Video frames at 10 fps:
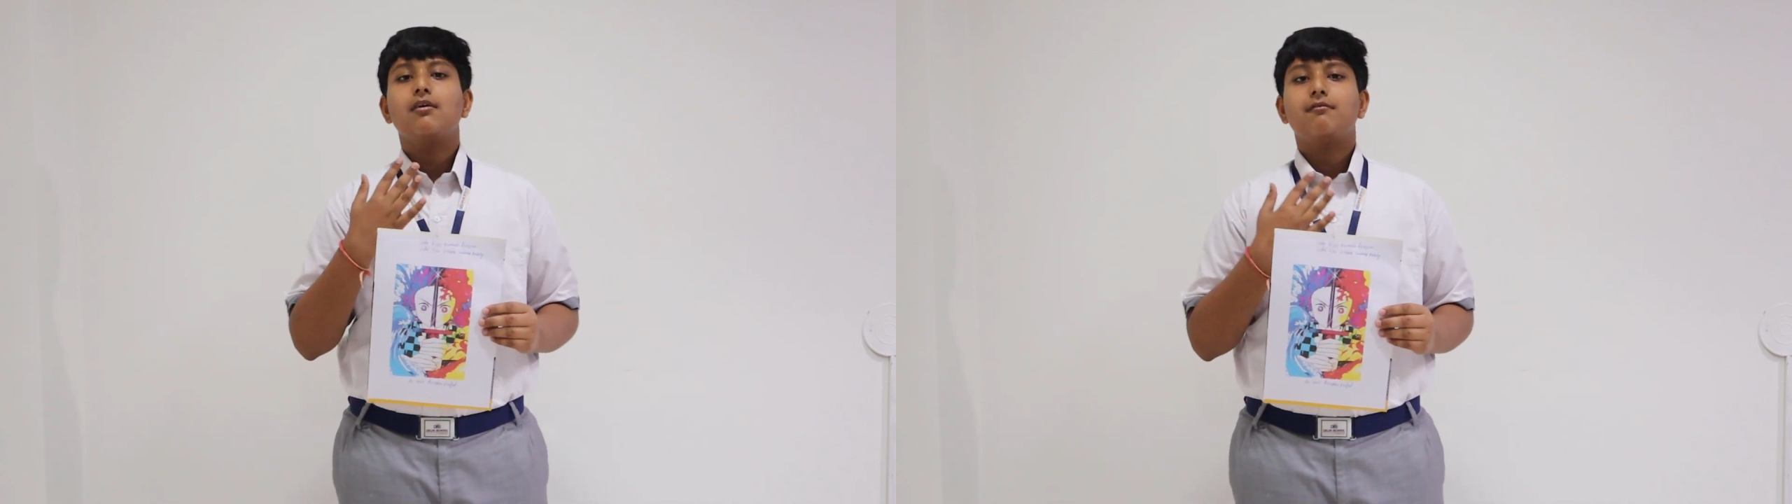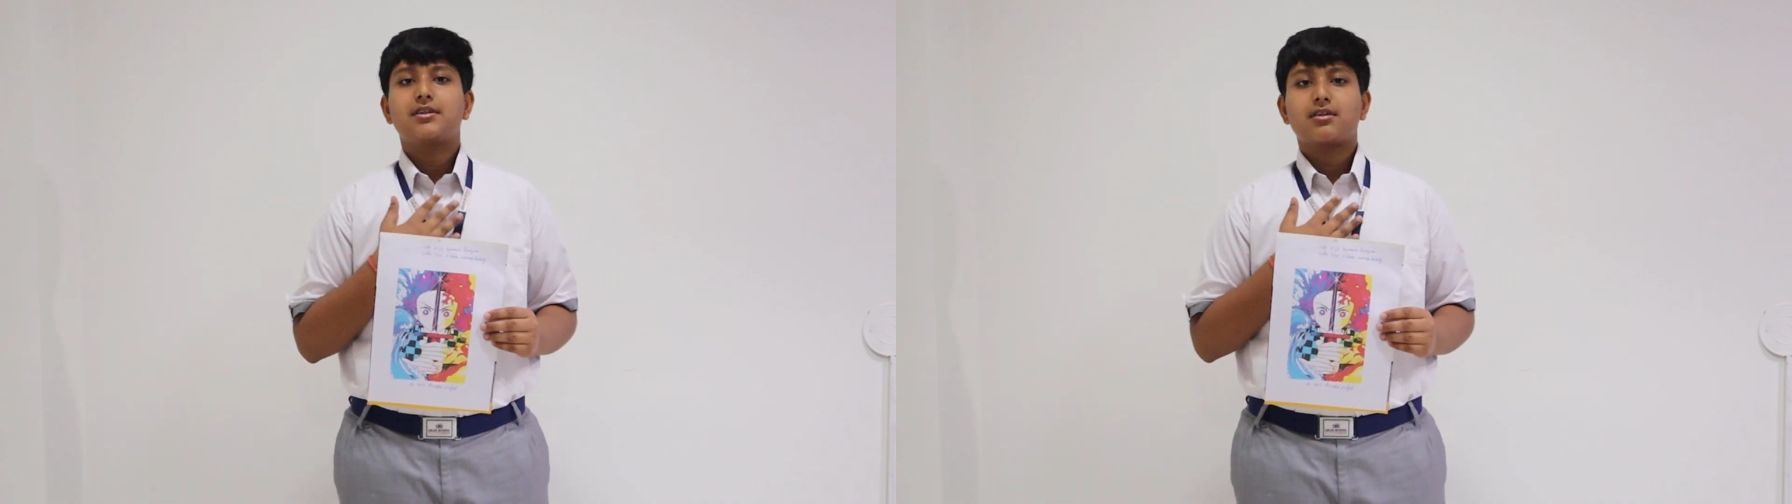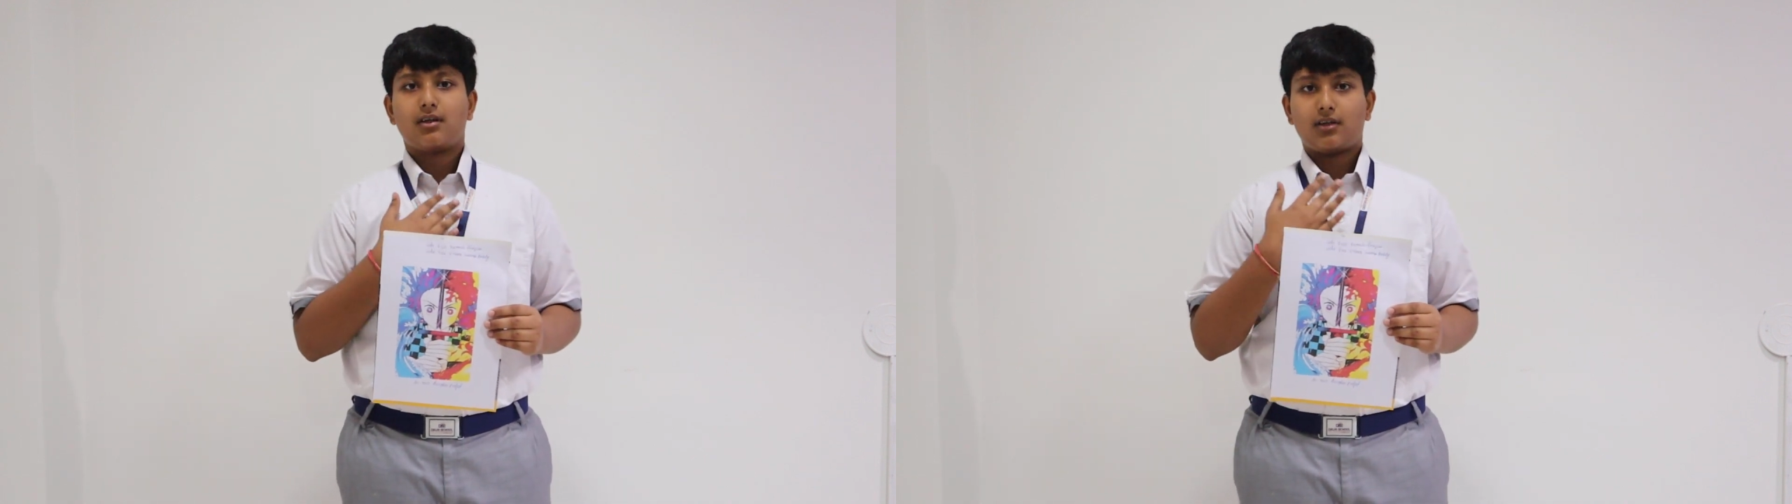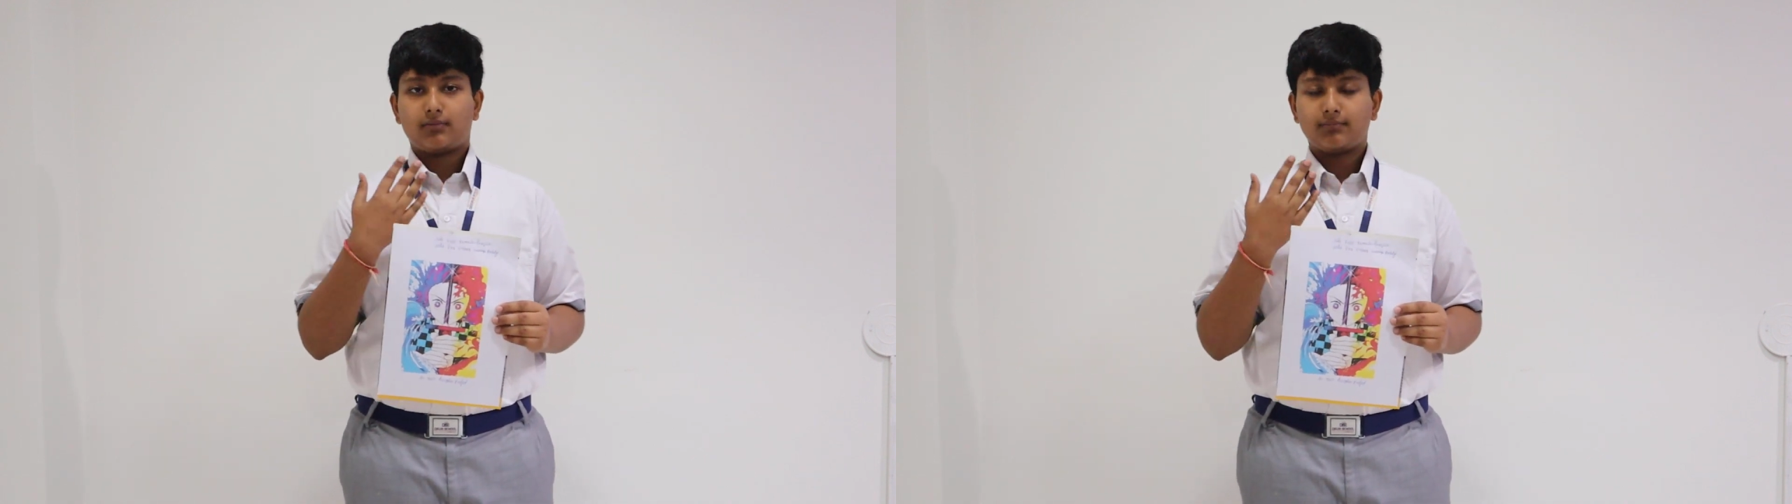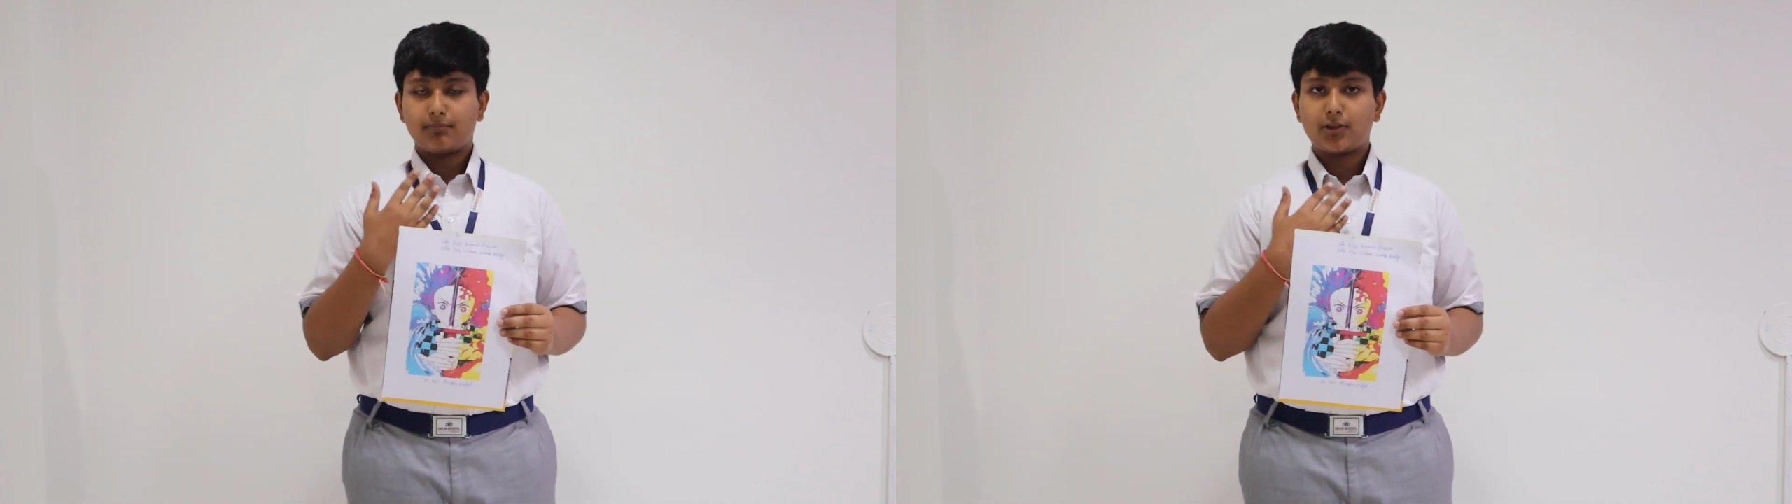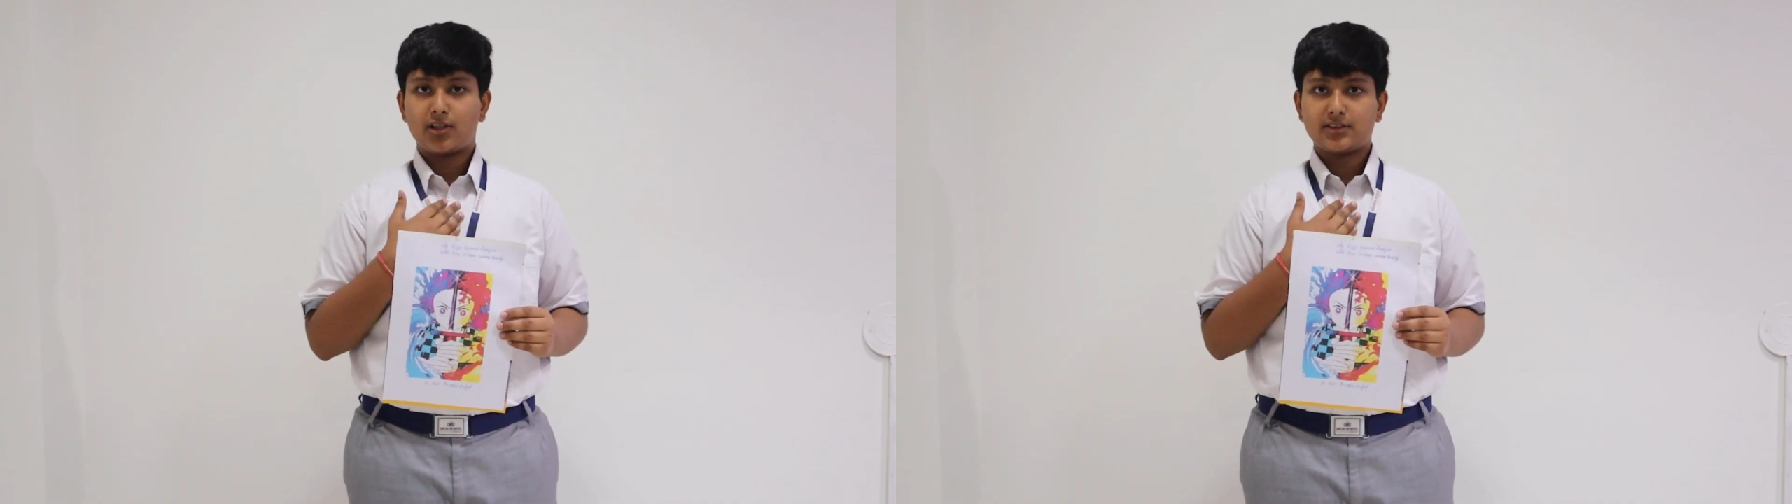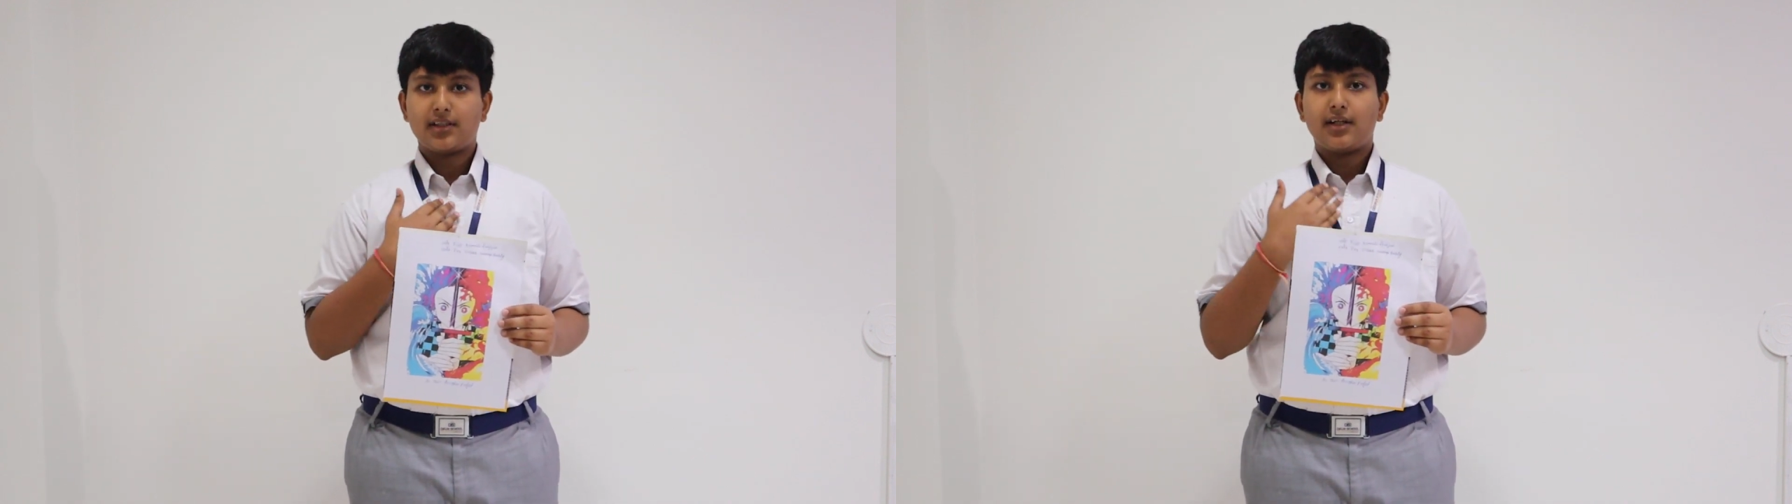because